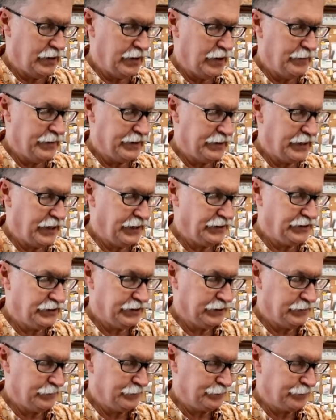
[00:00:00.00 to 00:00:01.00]

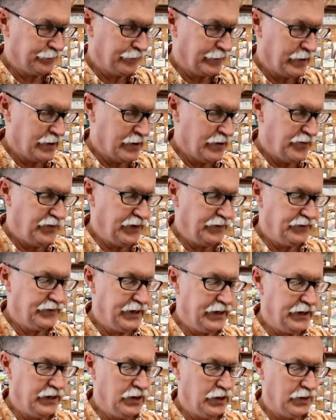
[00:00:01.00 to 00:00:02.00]
imitation
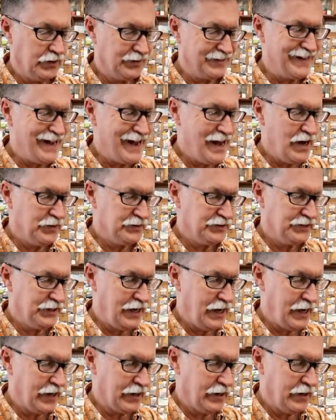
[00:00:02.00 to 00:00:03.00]
15 hook
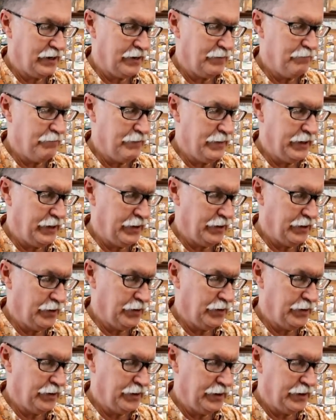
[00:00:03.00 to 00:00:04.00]
Dowagiac
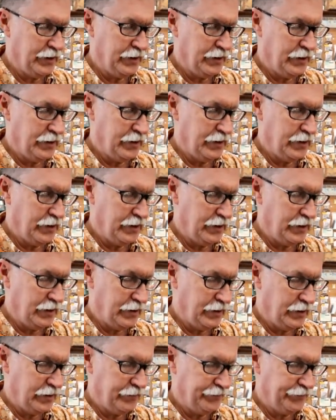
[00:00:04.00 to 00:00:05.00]
minnow
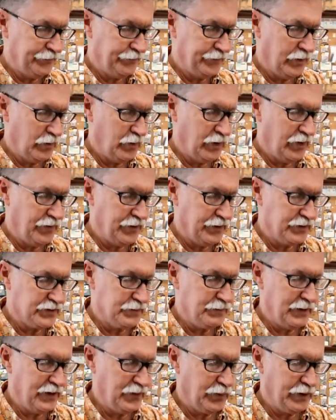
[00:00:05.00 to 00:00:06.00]
uh, with the
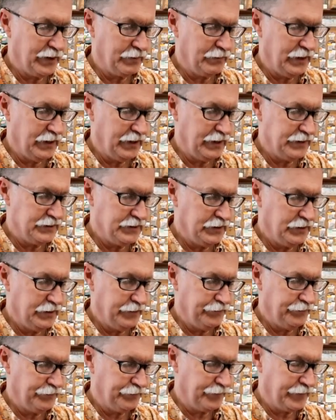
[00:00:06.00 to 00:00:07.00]
Smithwick blades on
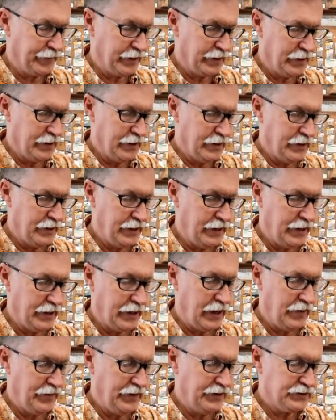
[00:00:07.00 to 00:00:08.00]
it. And I
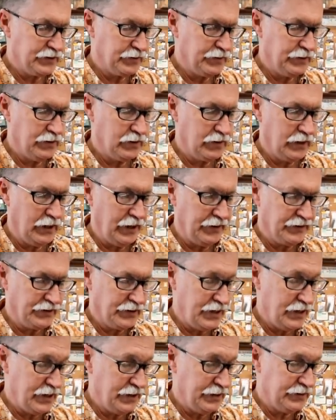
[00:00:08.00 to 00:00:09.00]
got, these are real glass
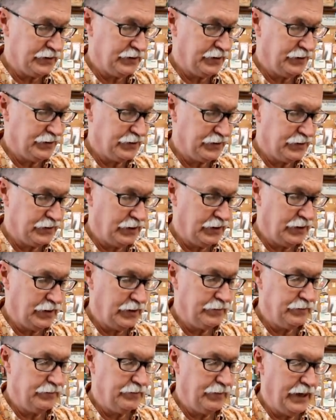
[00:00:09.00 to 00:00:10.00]
eyes. These are
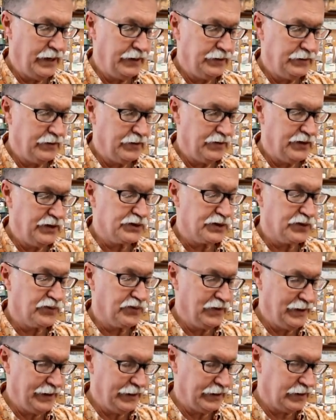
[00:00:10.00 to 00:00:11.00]
uh, made, these are
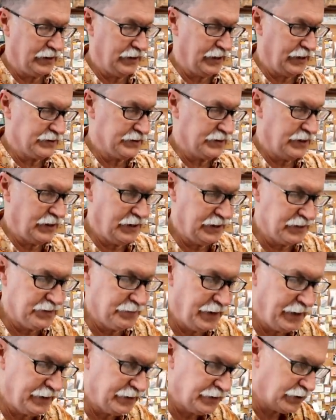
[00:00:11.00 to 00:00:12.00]
flint glass eyes
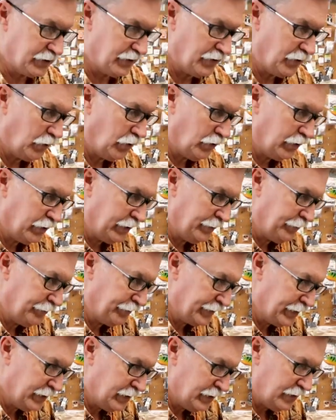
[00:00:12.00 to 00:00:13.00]
made during the war
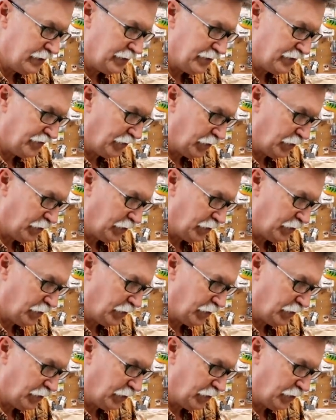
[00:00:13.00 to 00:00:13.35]
in the